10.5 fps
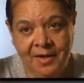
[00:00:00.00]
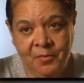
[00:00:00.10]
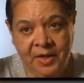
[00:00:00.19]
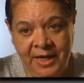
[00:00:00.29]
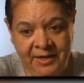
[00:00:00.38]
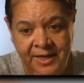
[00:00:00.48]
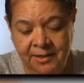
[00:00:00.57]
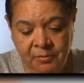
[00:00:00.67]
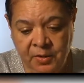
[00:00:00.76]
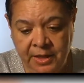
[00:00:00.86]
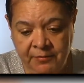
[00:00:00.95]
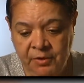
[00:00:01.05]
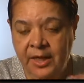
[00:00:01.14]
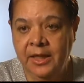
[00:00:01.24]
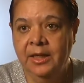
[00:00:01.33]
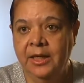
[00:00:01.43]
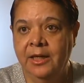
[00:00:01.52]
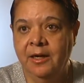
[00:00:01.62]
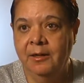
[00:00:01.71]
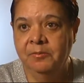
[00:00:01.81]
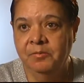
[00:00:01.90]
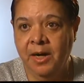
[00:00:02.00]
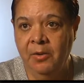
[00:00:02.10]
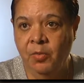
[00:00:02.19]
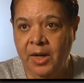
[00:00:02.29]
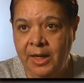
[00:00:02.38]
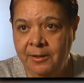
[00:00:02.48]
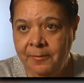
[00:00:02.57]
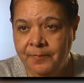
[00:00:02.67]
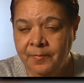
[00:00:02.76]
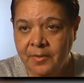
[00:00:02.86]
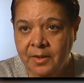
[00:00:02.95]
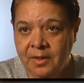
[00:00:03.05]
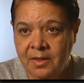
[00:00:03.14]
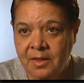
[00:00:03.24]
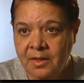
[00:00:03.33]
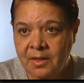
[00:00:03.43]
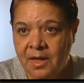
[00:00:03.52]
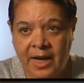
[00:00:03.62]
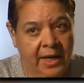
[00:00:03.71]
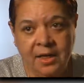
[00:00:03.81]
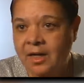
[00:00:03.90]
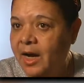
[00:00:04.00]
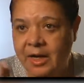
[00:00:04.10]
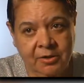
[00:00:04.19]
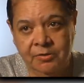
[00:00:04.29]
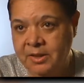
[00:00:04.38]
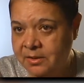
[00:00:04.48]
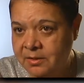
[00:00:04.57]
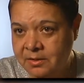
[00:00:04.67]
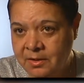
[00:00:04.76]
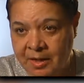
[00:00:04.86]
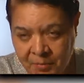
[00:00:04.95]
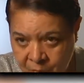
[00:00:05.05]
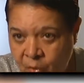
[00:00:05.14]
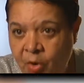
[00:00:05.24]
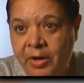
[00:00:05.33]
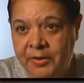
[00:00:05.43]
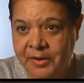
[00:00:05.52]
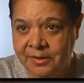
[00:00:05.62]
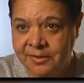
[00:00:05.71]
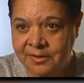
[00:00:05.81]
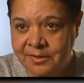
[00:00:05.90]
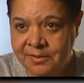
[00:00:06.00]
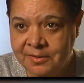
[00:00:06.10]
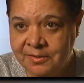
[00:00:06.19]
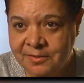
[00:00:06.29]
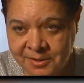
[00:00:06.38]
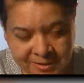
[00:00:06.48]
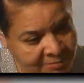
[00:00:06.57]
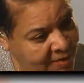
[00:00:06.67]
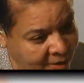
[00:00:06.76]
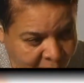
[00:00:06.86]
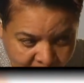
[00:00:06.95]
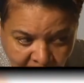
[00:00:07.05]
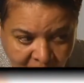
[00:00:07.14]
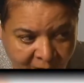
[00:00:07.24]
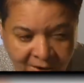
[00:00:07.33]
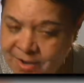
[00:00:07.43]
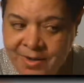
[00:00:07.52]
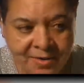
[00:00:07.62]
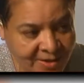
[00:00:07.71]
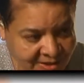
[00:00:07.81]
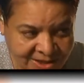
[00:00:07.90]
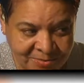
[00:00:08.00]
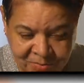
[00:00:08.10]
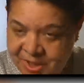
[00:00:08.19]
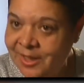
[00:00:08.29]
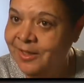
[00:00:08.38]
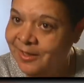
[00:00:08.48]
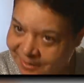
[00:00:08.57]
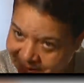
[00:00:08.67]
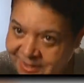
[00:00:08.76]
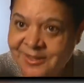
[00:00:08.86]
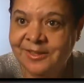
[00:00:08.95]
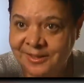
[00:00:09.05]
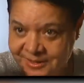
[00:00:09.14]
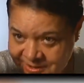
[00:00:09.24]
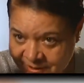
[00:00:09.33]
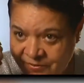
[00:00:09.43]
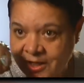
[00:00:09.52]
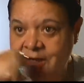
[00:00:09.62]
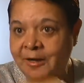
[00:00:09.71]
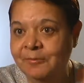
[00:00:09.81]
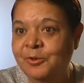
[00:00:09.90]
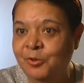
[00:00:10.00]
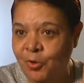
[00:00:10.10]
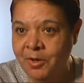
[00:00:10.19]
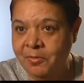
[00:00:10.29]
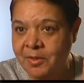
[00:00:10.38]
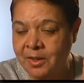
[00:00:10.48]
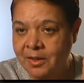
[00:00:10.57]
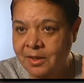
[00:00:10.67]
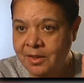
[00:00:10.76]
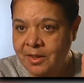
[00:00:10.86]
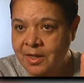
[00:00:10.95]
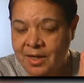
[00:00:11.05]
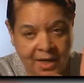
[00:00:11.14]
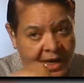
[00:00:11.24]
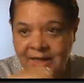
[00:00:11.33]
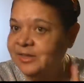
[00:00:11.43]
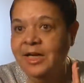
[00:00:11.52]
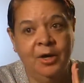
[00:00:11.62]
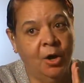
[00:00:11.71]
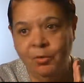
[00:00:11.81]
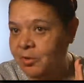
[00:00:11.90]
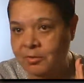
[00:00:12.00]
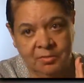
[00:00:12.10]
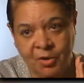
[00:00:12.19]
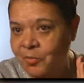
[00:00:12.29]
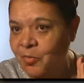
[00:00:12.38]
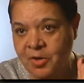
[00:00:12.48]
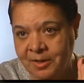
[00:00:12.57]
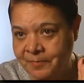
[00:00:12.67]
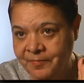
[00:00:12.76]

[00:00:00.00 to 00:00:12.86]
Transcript: When any, whenever anything comes my way, I conquer it. I'm a warrior. This is my war. This is me. This is the stuff that comes toward me. And I say, oh no, no more.